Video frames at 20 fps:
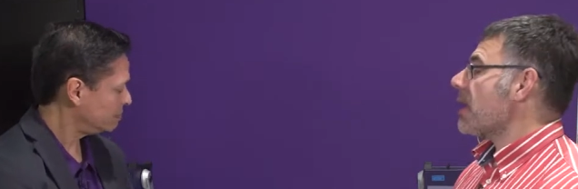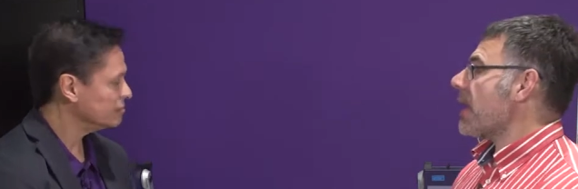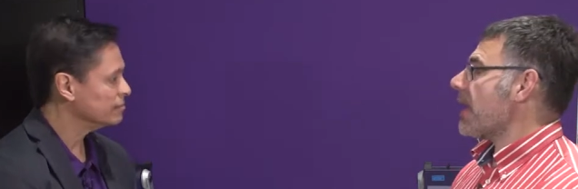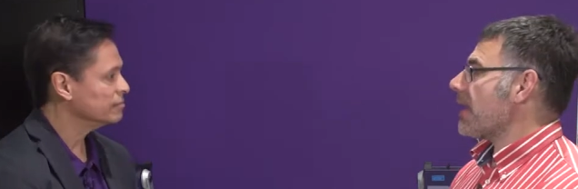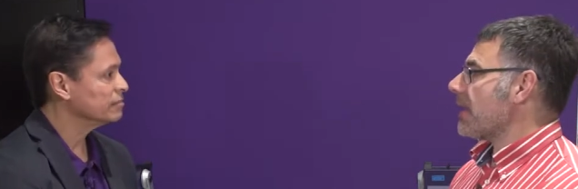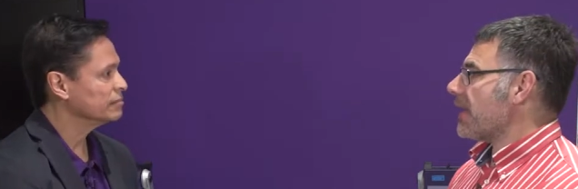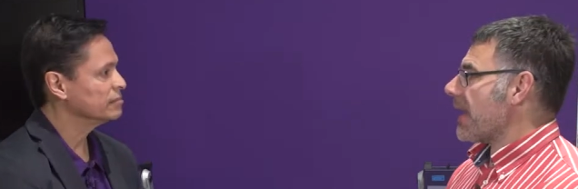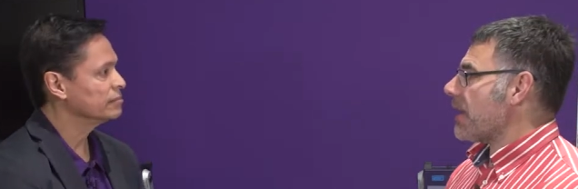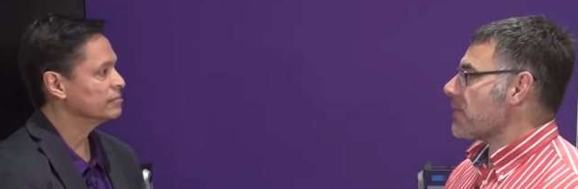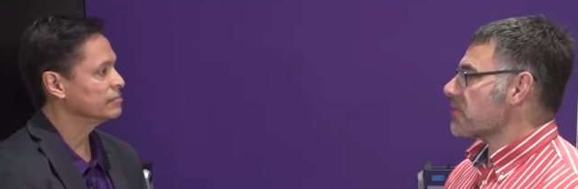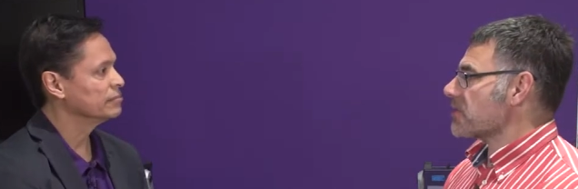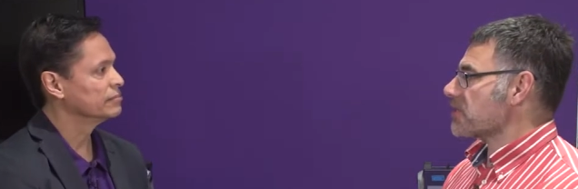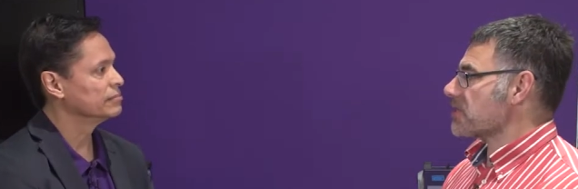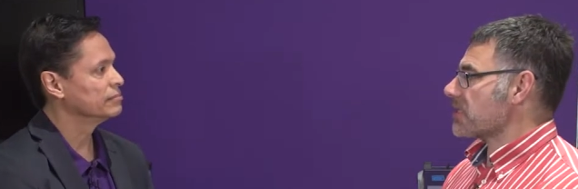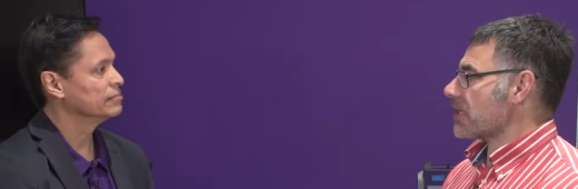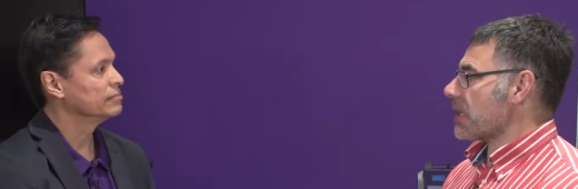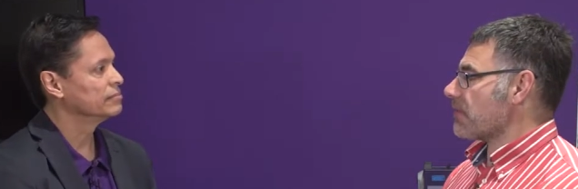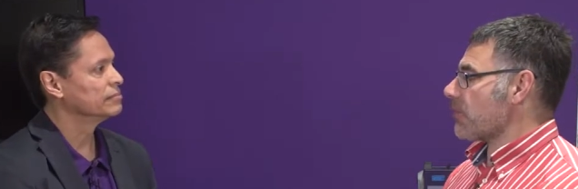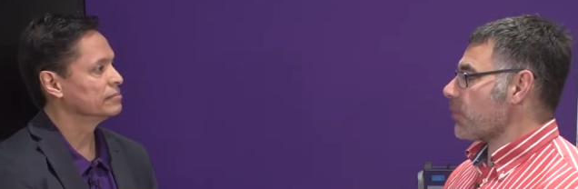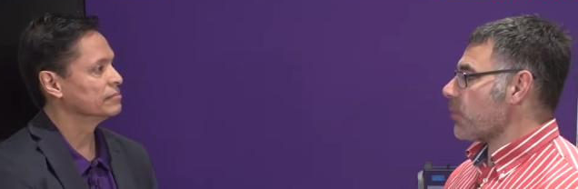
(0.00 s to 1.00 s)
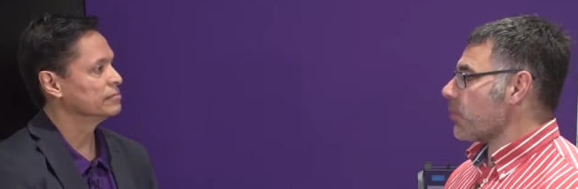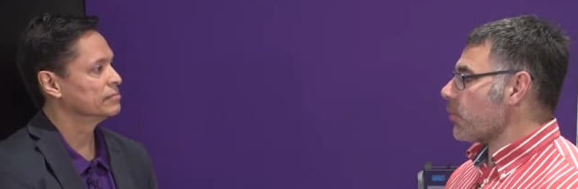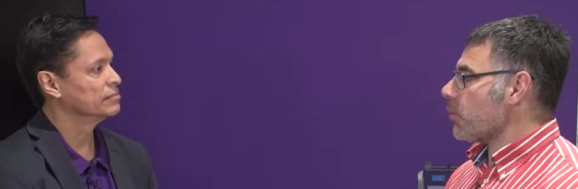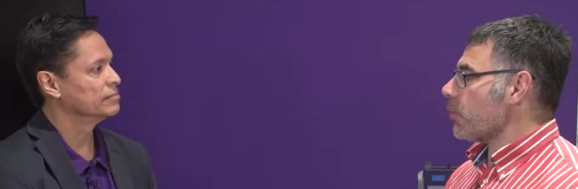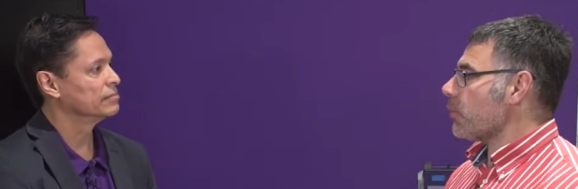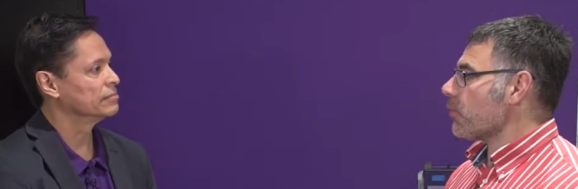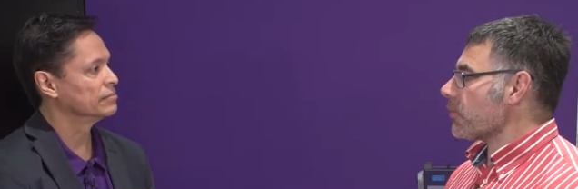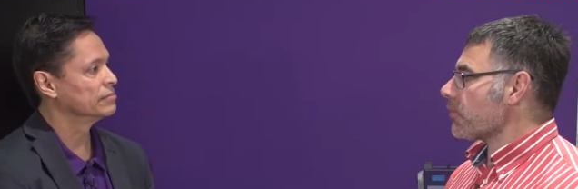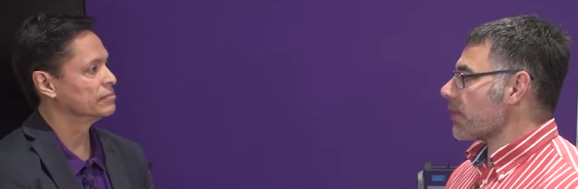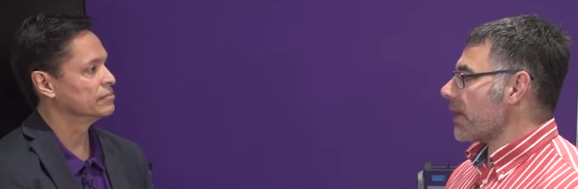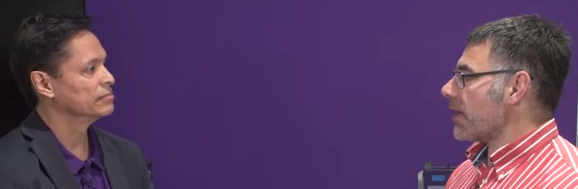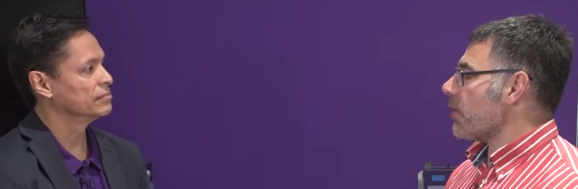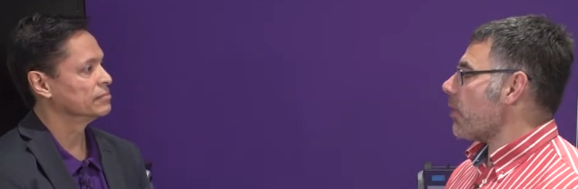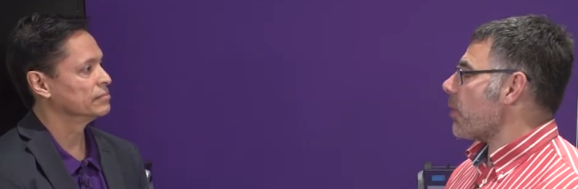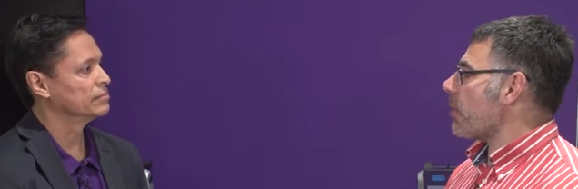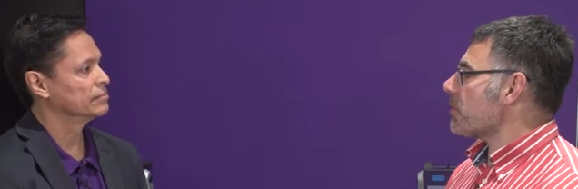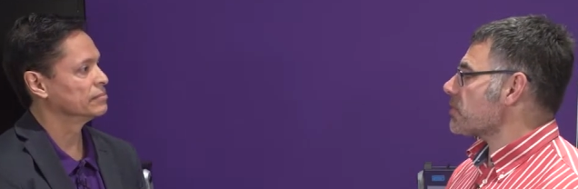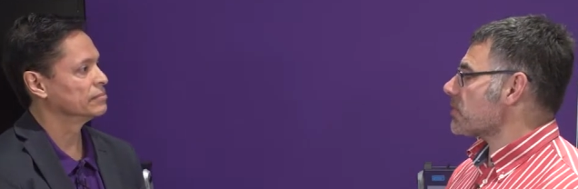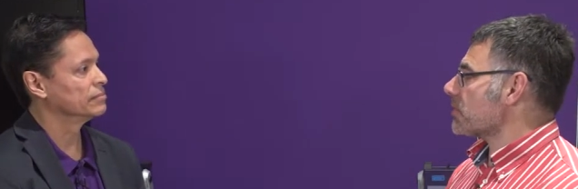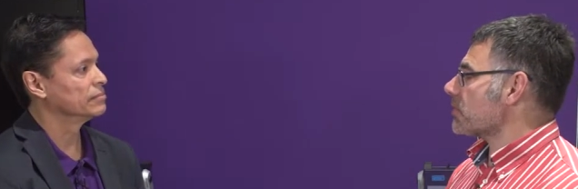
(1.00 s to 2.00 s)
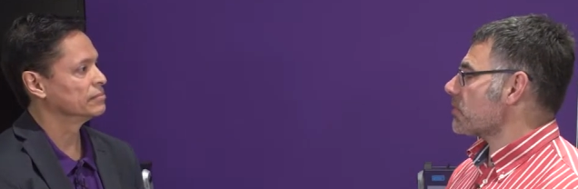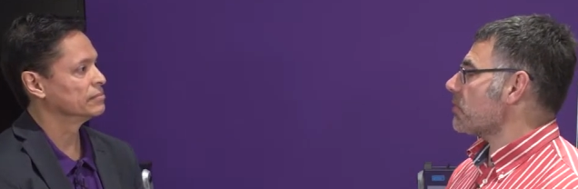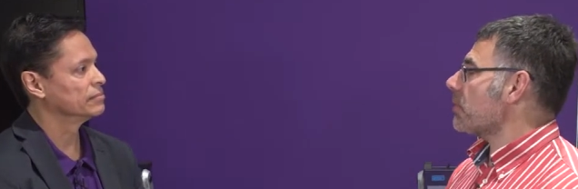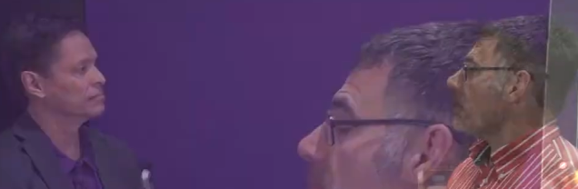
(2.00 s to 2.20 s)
Speaker 1: allows us to cover all the right optical